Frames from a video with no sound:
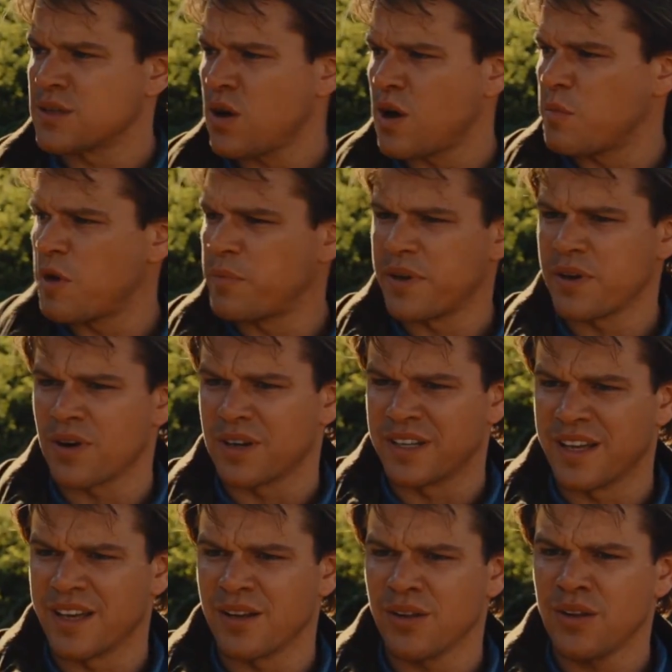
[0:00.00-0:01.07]
the stereo
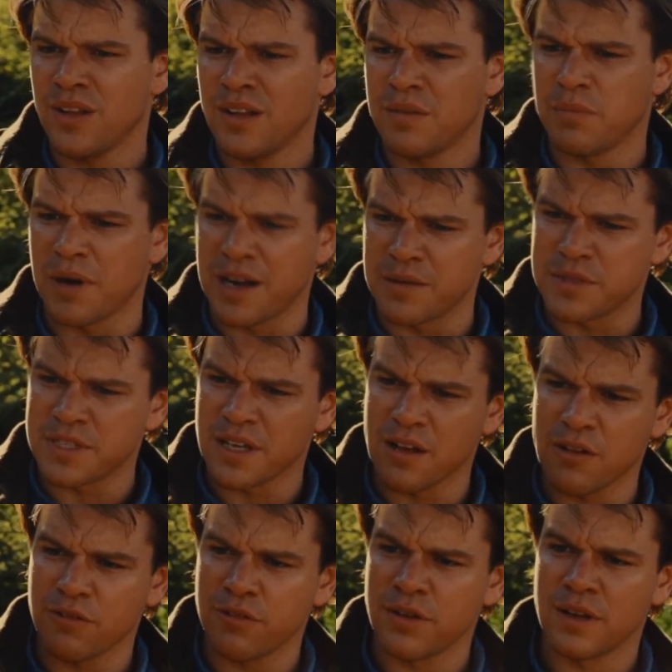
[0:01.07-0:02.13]
effect while listening
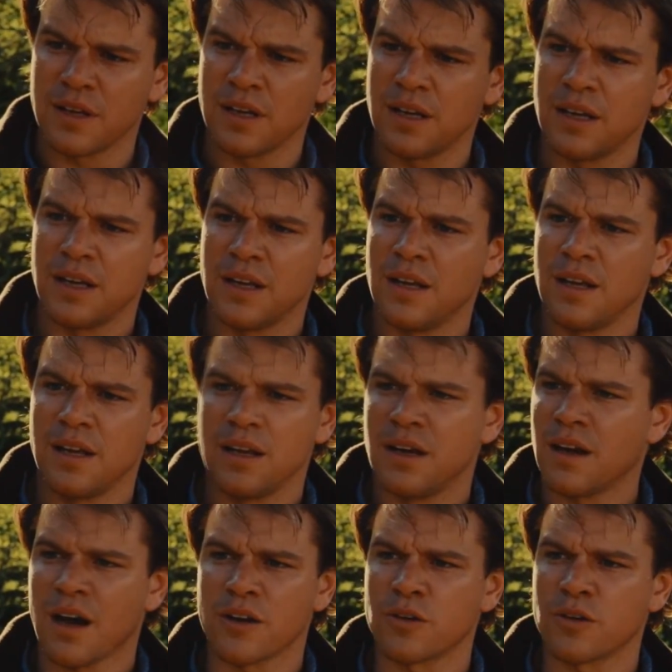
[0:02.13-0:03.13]
to songs on Spotify.